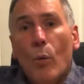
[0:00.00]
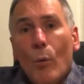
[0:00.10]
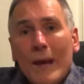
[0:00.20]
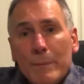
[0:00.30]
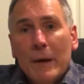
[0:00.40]

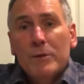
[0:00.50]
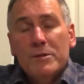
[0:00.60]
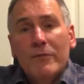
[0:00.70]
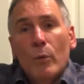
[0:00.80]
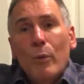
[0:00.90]
Weight belt. So
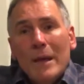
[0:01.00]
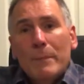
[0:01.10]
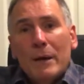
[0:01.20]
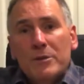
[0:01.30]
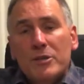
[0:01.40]
if the weight
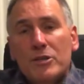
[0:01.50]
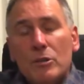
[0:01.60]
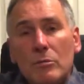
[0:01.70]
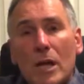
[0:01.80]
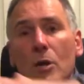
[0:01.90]
belt is
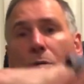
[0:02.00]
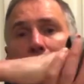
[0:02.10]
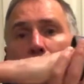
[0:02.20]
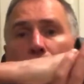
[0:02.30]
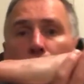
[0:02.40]
too low,
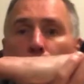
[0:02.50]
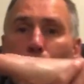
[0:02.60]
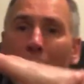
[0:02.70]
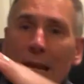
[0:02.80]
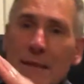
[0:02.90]
that will
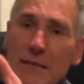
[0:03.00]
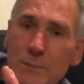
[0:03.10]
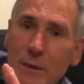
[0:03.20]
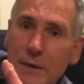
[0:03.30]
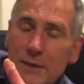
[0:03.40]
weigh this
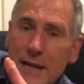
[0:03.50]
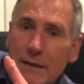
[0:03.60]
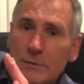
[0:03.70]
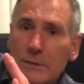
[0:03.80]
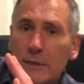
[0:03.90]
part down.